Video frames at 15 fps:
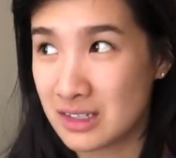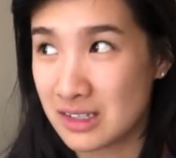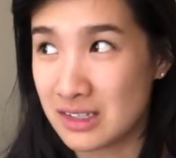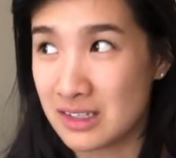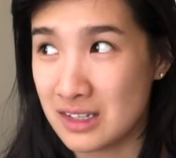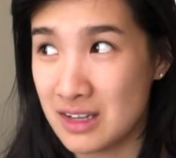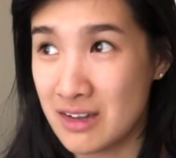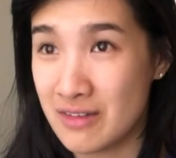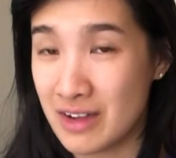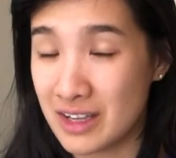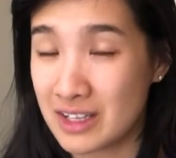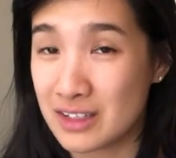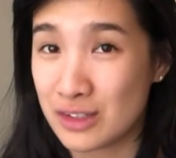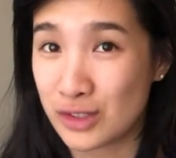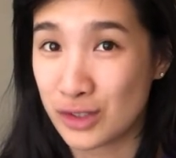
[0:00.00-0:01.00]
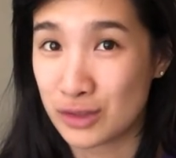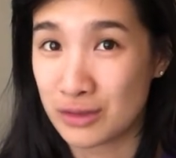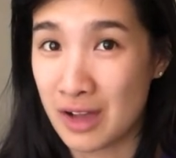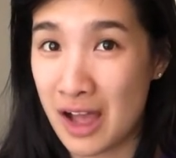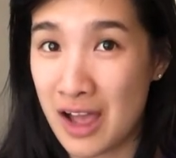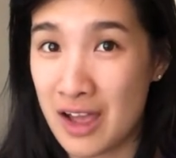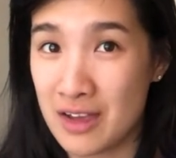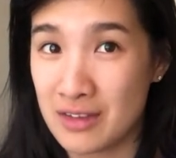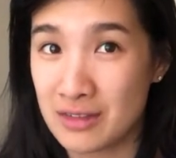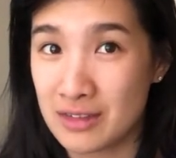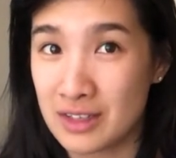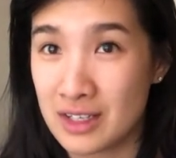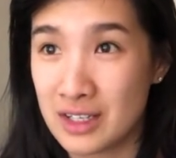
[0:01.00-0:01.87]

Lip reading: to see if I can survive